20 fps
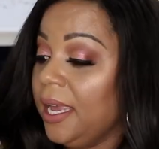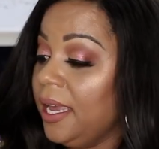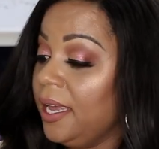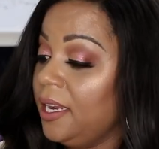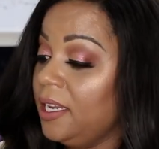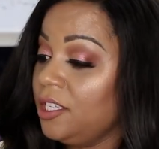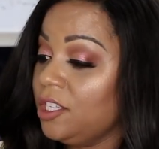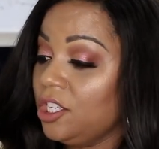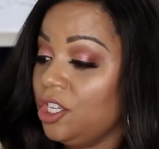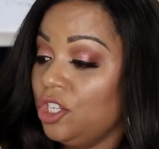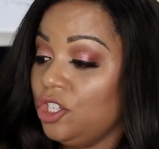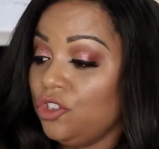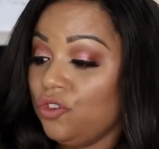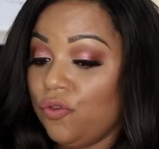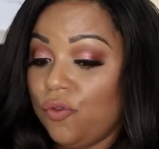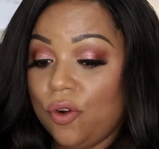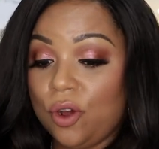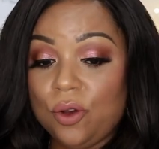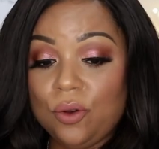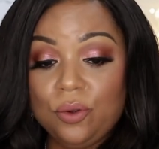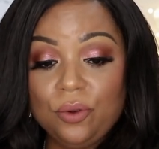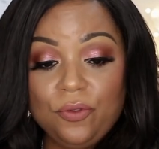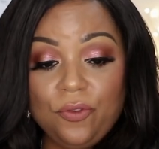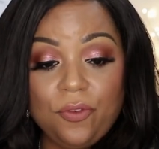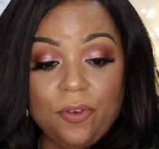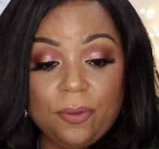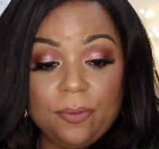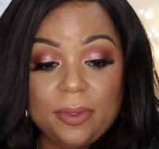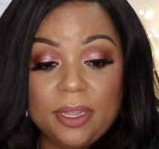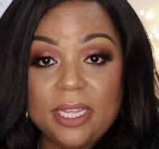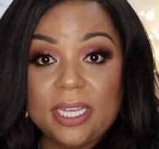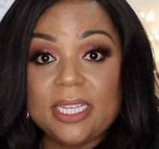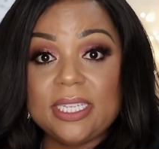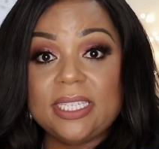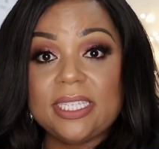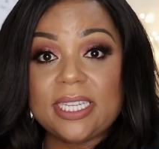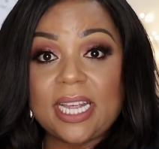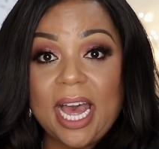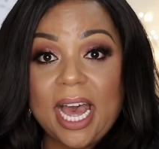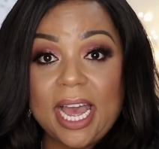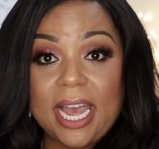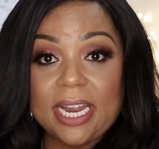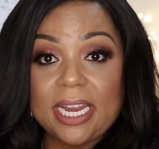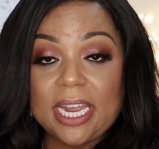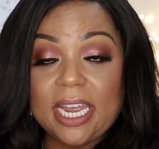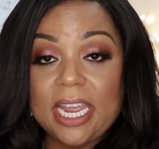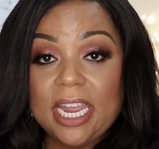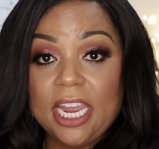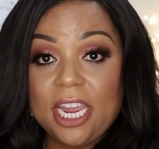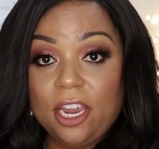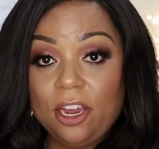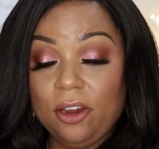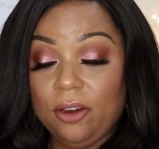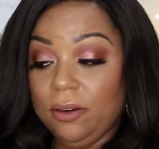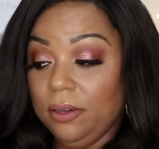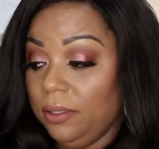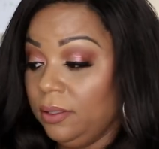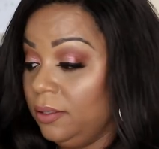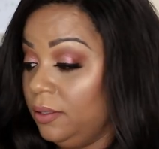It is controlled from this side here